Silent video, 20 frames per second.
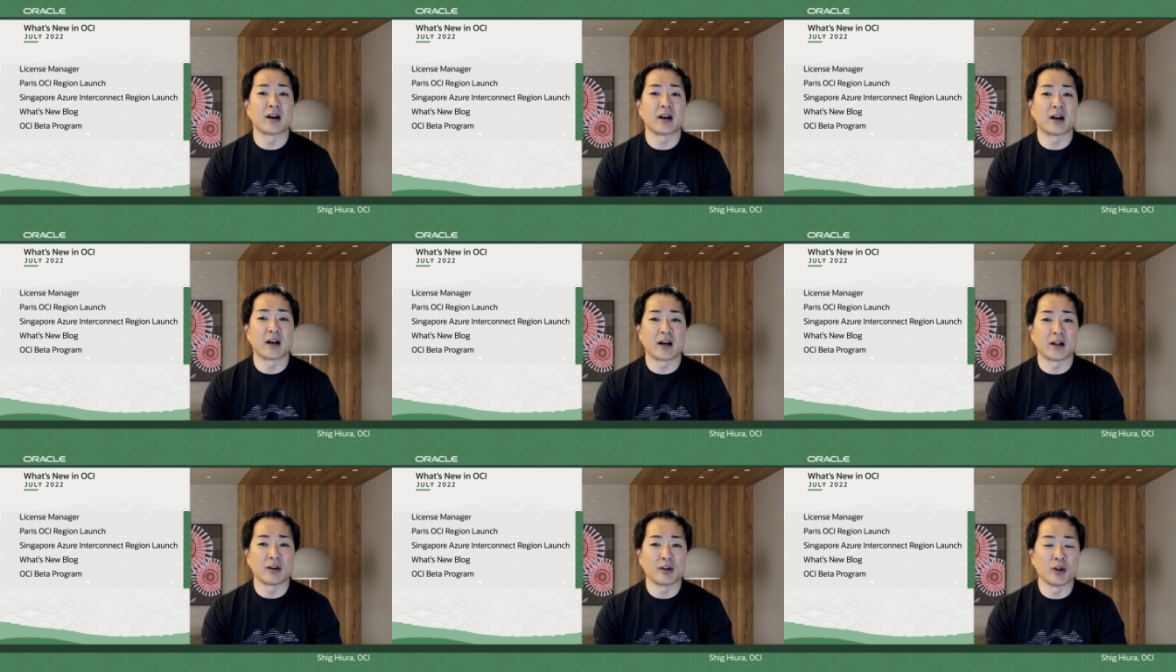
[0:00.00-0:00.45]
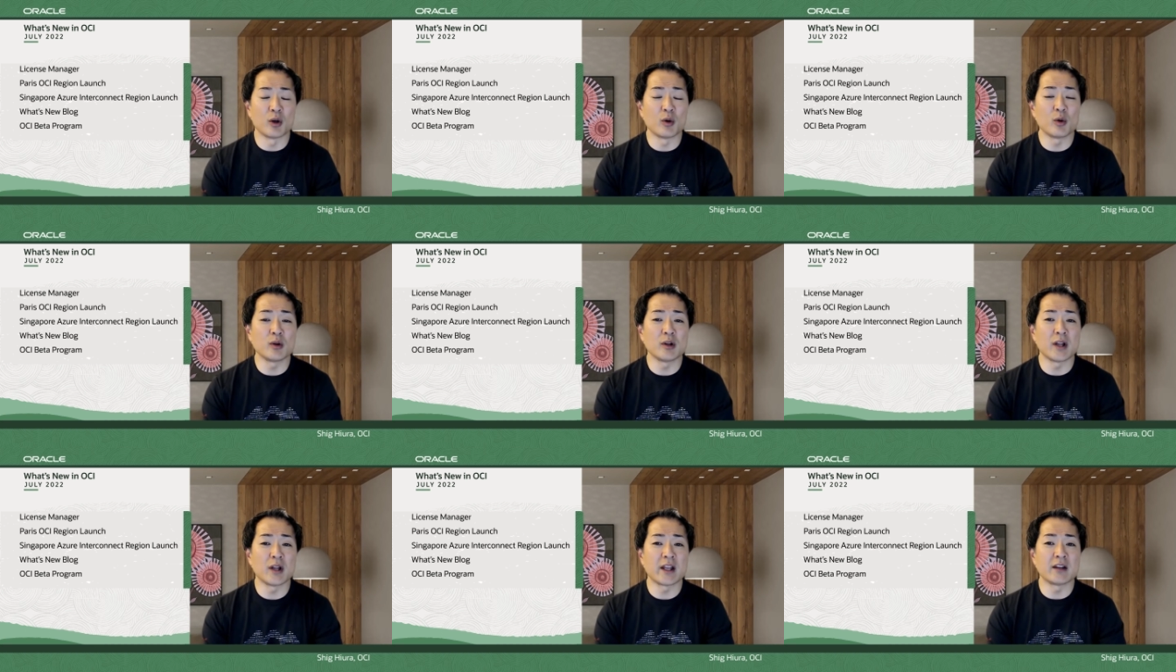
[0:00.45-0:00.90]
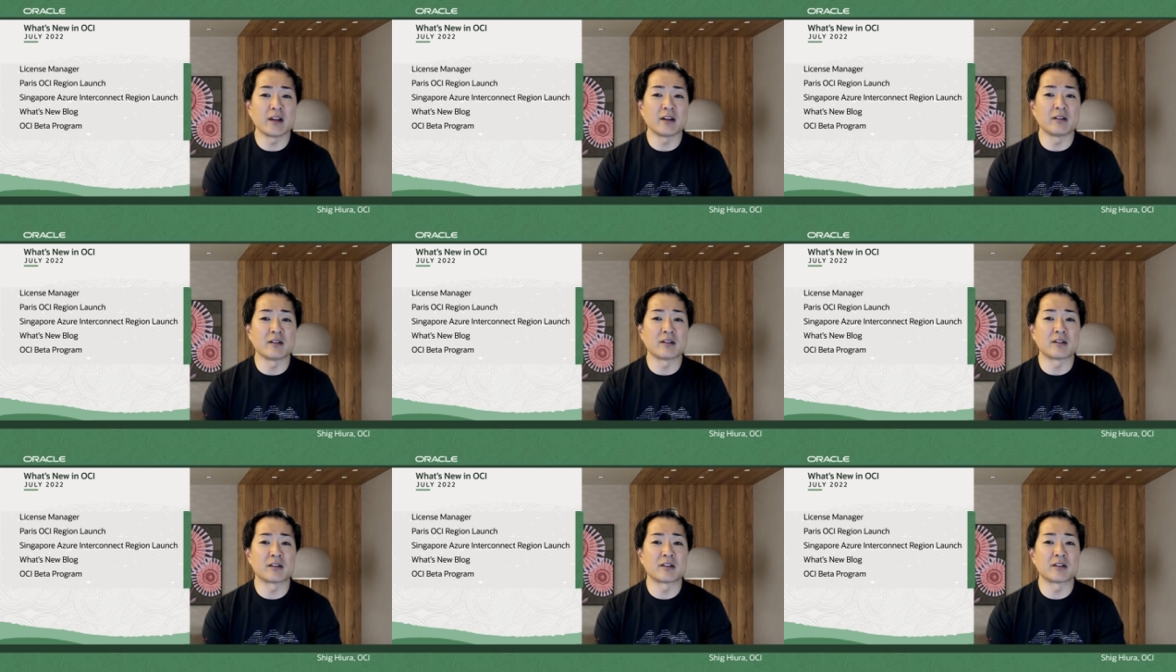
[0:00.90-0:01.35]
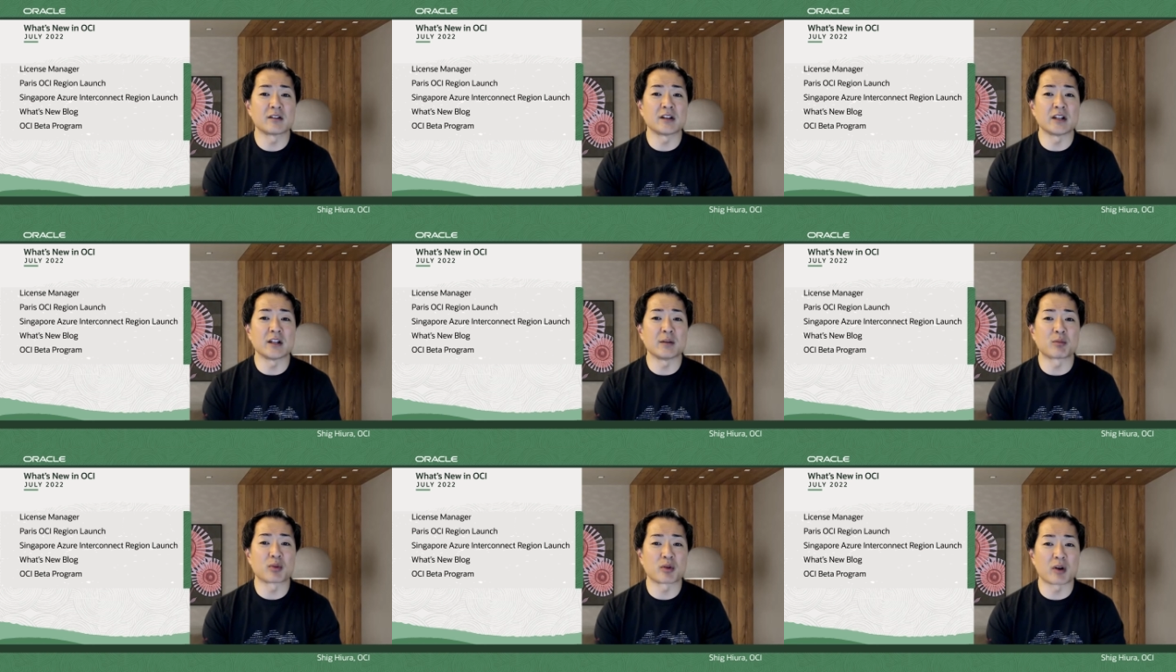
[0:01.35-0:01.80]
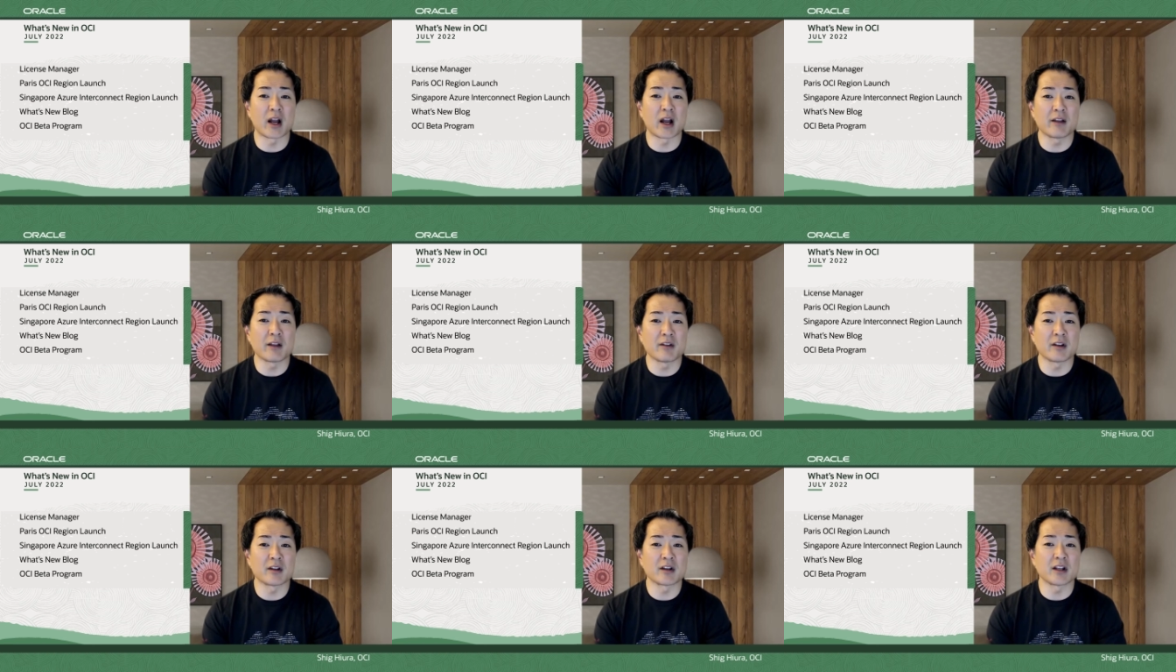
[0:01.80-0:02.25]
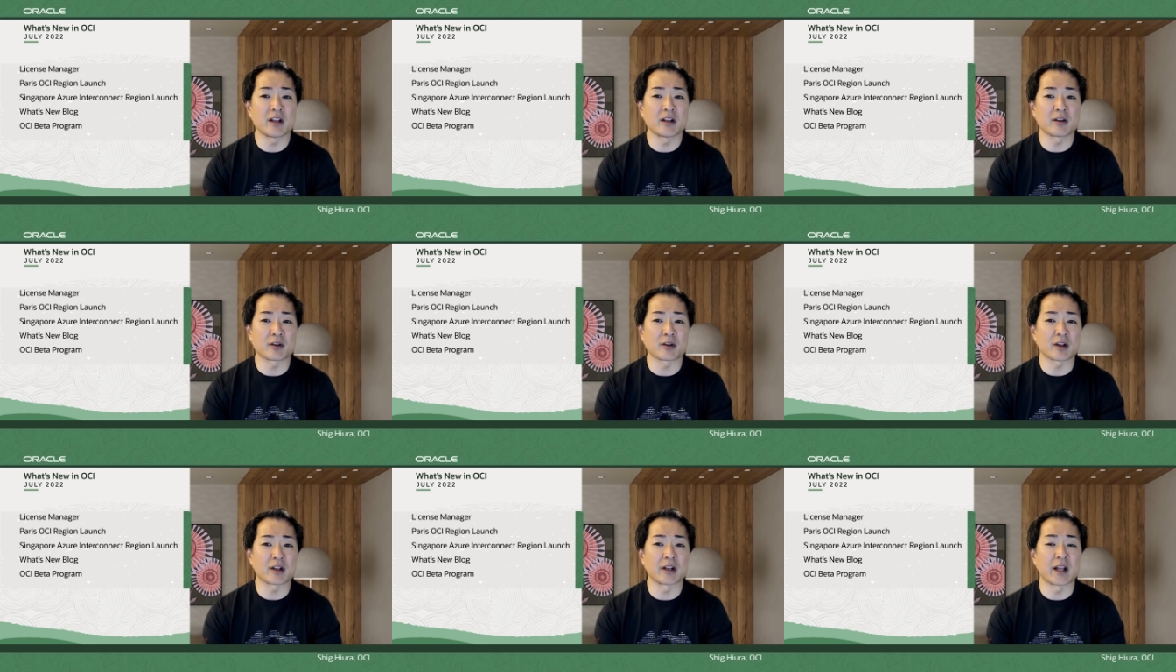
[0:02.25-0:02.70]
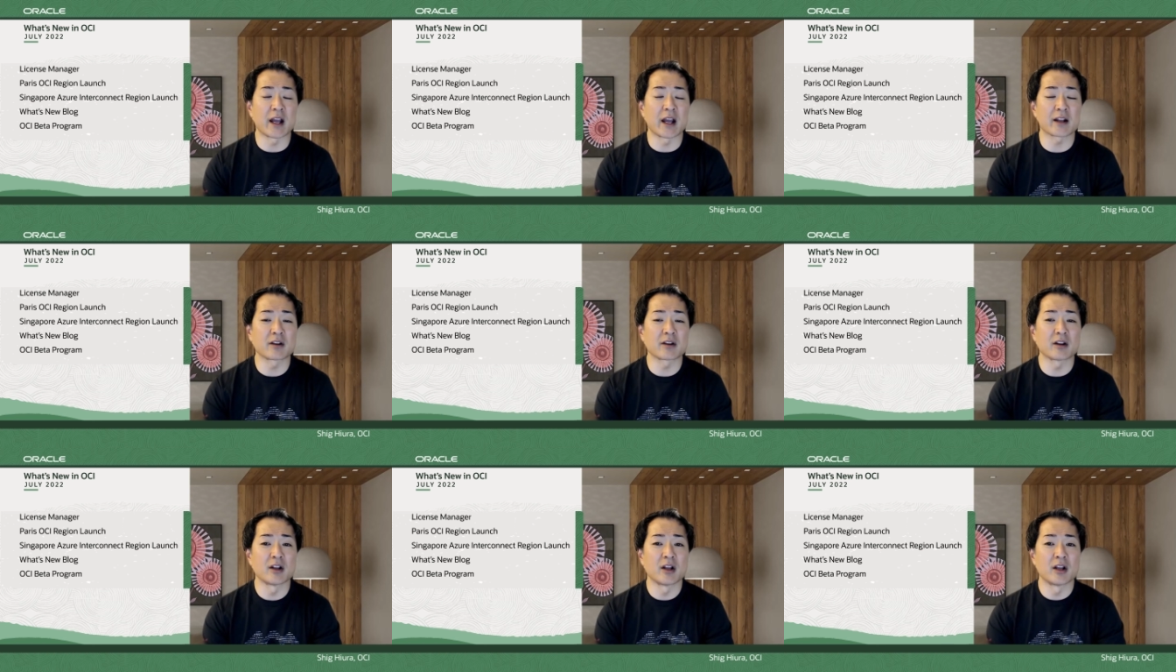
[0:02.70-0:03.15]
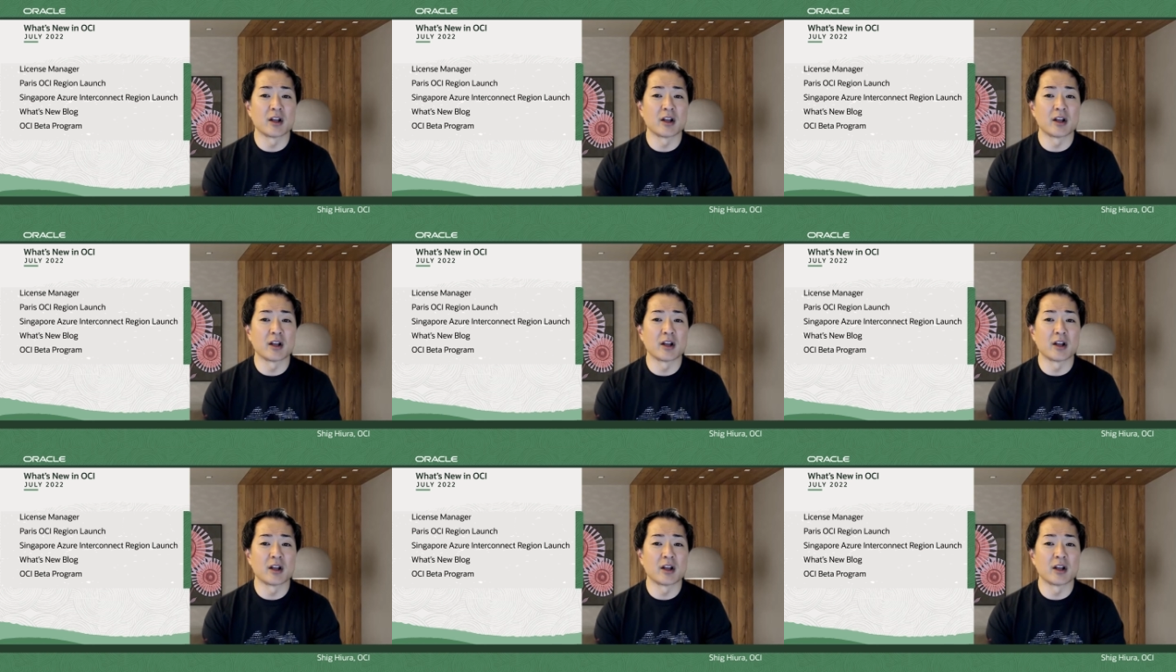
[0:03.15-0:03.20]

uh, low latency private interconnect